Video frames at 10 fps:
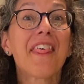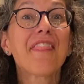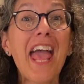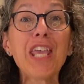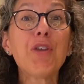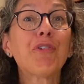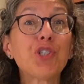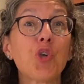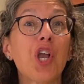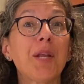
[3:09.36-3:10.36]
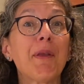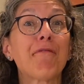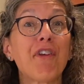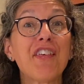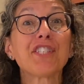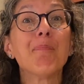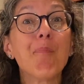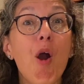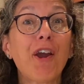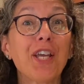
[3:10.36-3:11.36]
Thank you for joining me for this
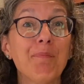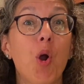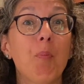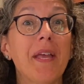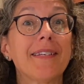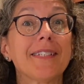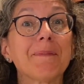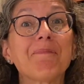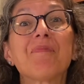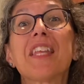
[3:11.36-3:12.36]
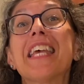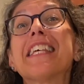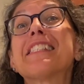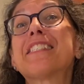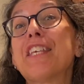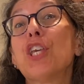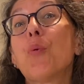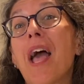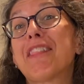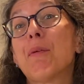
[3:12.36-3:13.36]
market moment. See
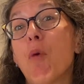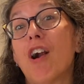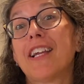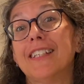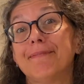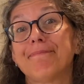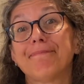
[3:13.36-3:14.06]
you at the market.